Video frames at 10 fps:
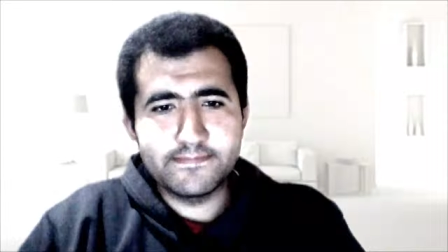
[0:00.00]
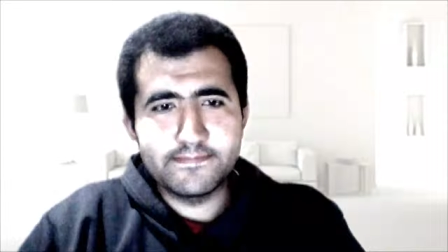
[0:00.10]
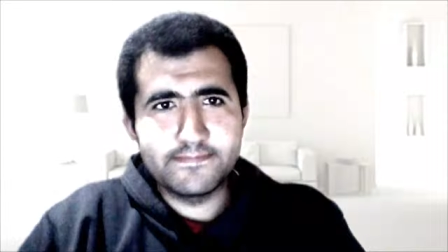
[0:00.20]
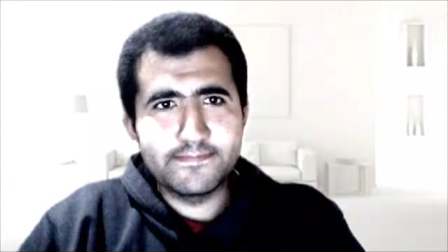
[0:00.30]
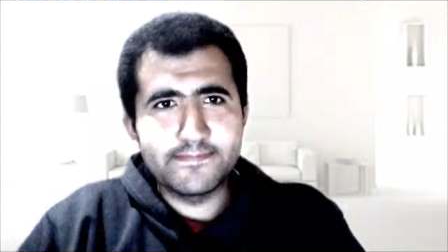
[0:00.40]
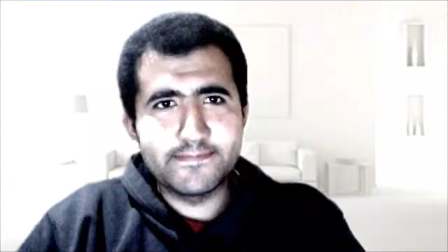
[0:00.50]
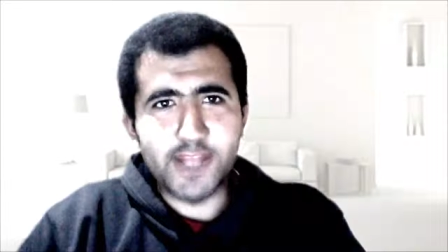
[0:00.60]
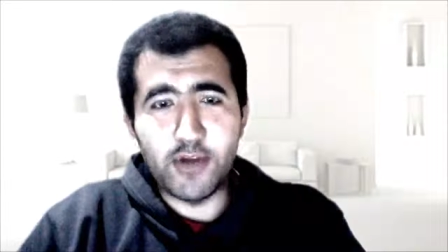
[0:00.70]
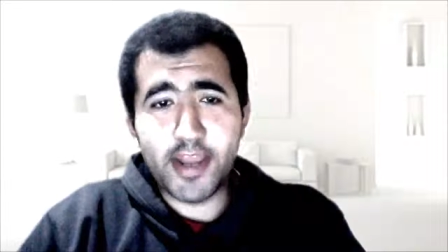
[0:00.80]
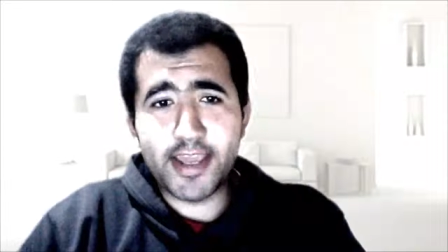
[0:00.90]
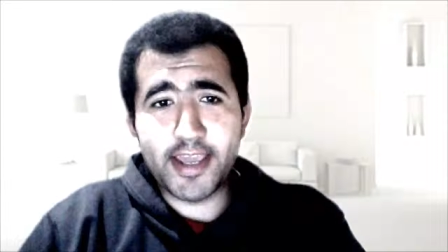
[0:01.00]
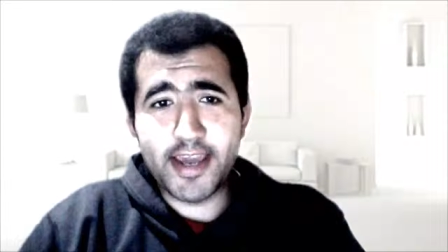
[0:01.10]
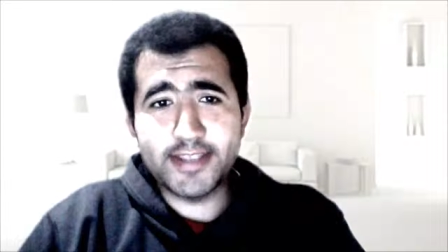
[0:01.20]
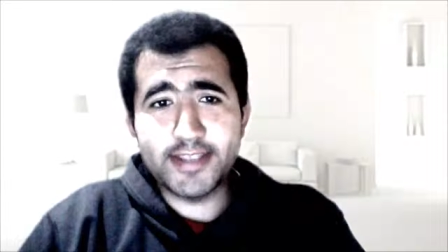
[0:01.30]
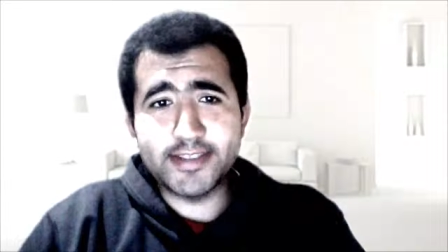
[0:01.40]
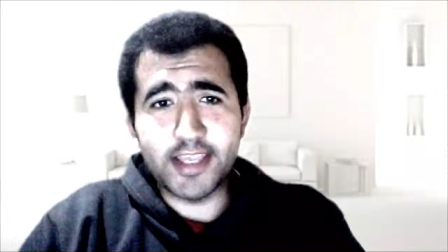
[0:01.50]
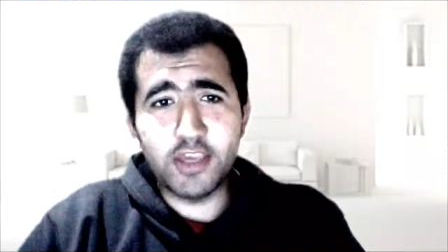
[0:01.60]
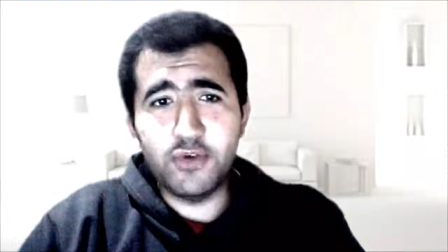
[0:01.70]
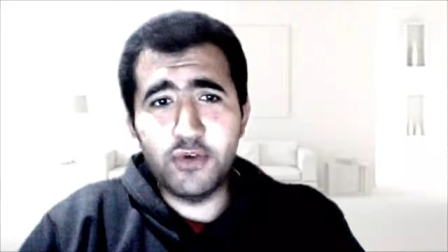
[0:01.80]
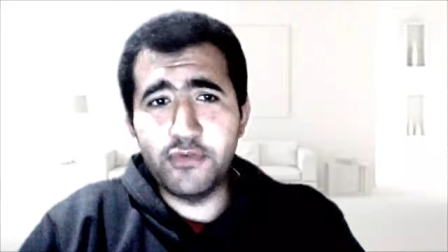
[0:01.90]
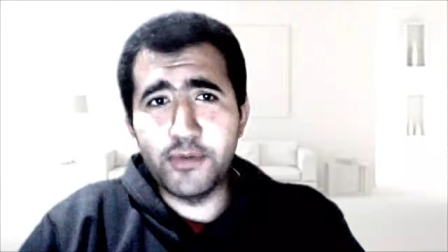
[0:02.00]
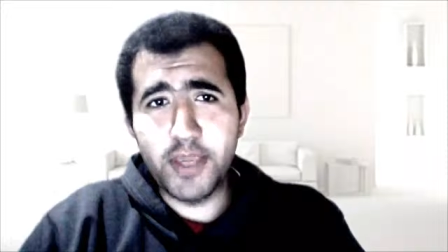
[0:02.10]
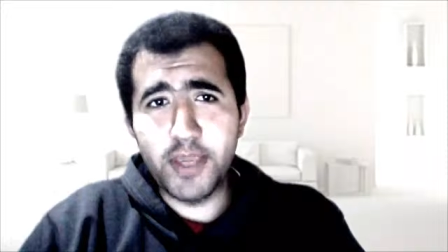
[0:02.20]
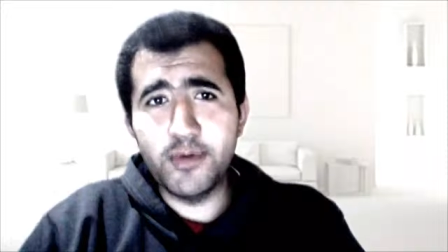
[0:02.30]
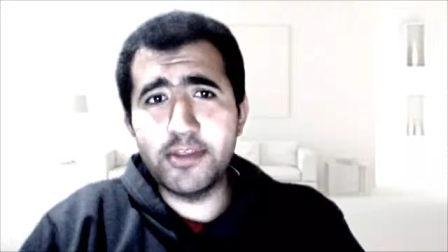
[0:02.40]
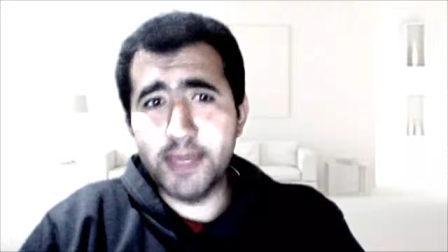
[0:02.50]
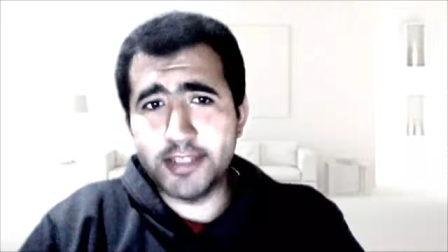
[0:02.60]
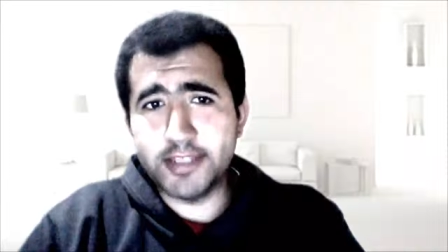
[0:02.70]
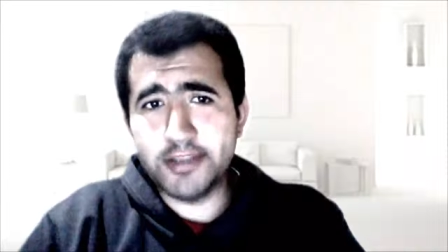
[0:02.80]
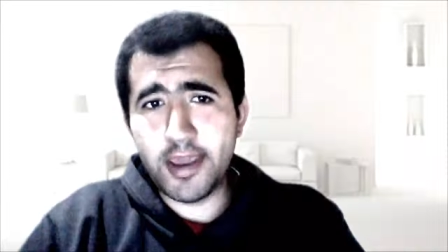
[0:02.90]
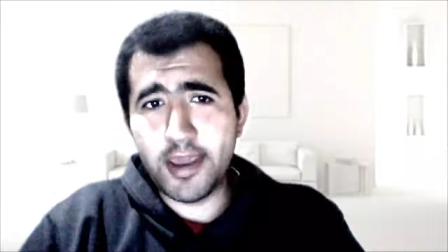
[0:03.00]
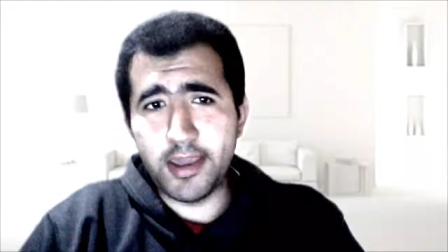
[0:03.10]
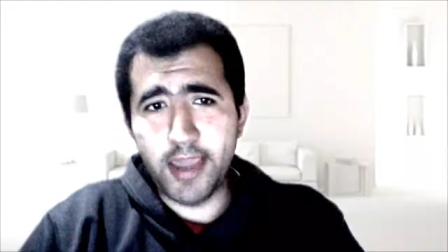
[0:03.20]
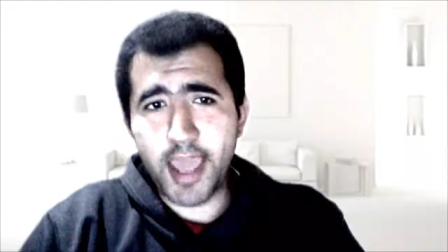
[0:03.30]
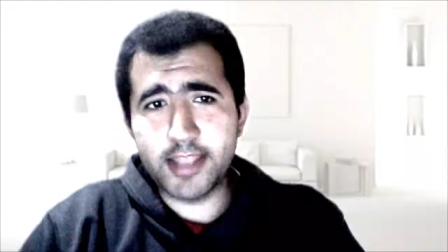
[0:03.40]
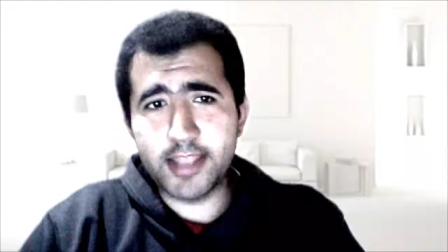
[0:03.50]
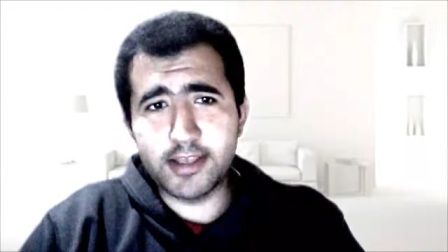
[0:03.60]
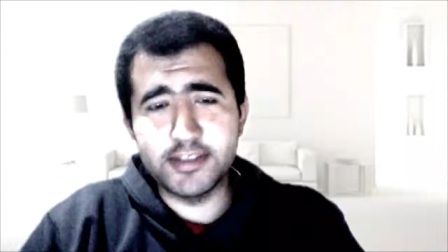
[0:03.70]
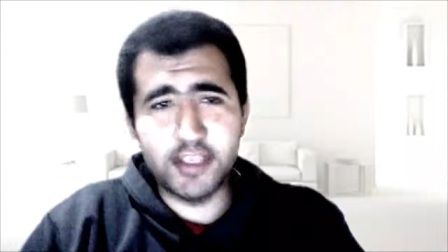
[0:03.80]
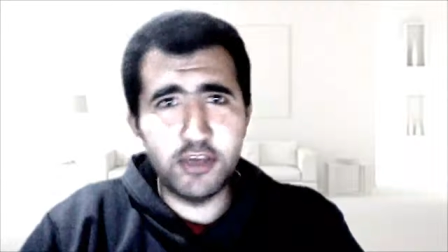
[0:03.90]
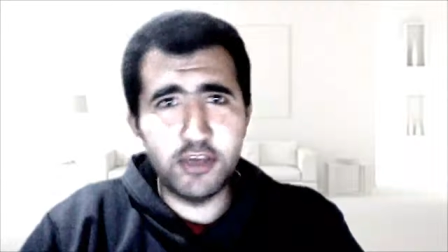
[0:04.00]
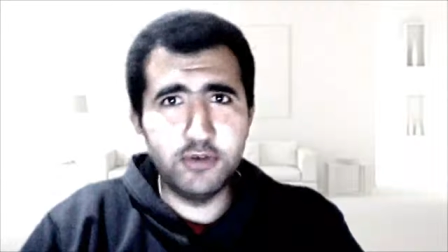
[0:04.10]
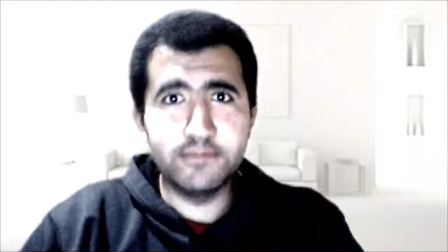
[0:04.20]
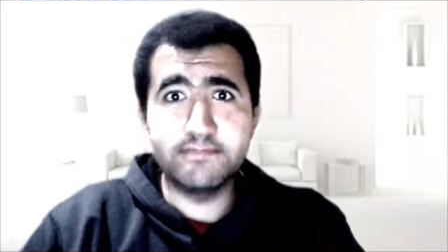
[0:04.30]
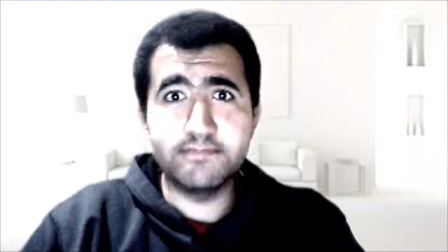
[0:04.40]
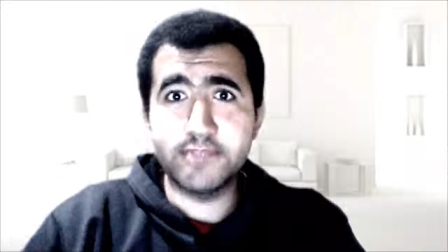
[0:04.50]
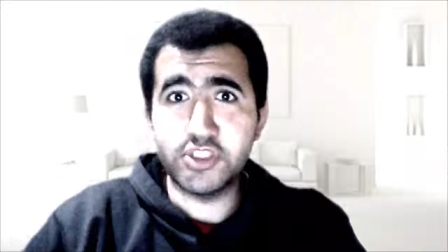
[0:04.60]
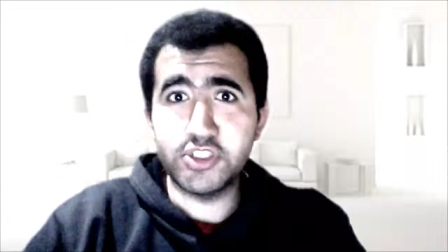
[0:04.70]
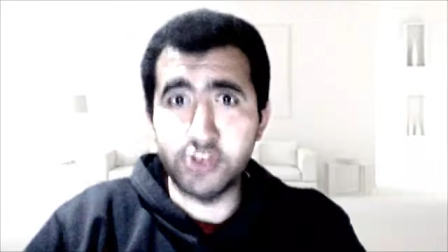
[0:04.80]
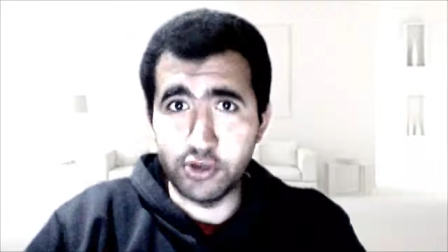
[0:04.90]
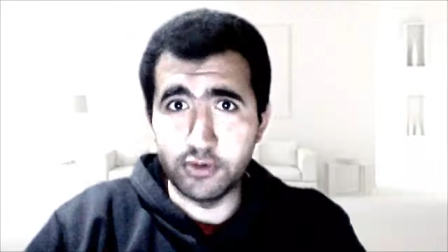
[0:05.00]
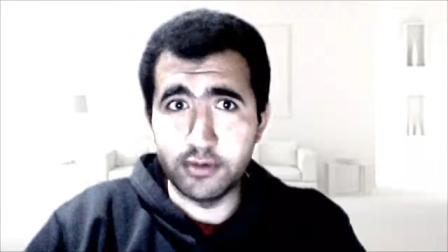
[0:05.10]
Alright guys, thank you for being with me today and I'll see you soon.